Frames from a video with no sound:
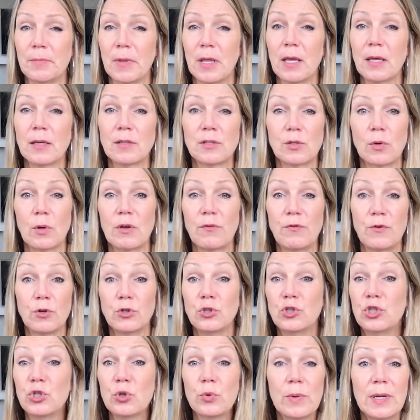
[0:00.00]
So if you're
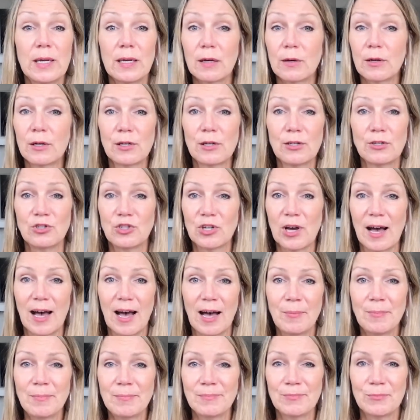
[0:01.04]
doing a good
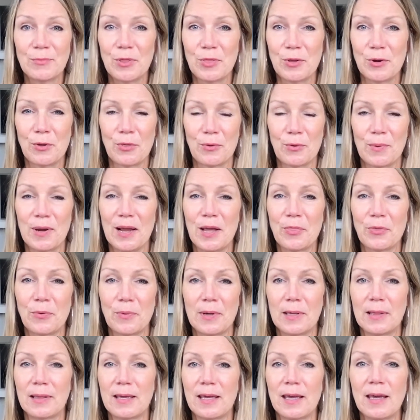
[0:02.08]
job with your
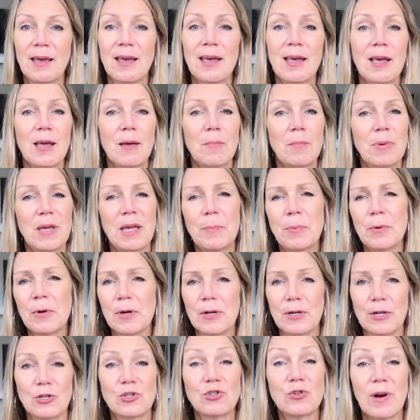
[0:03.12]
3-on-3 league, people are
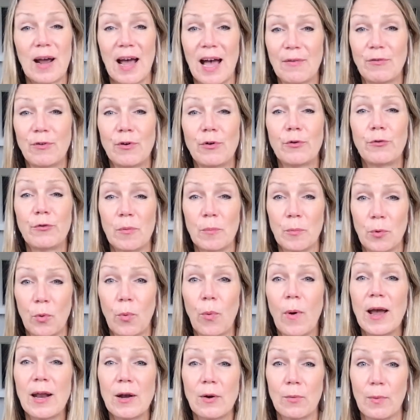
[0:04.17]
going to travel from
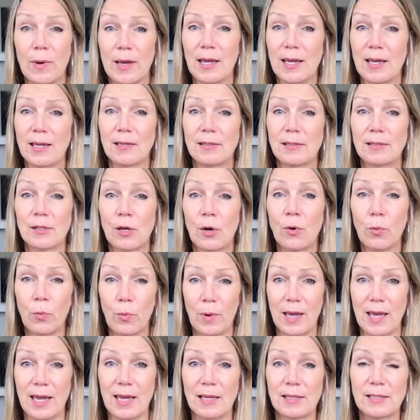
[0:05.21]
quite a ways
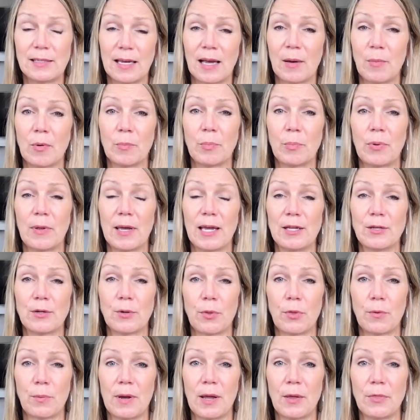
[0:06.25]
away to come and play in your
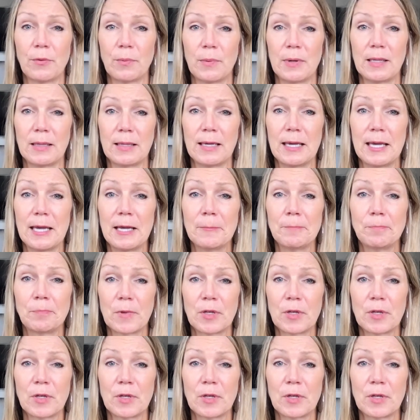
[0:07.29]
3-on-3 league.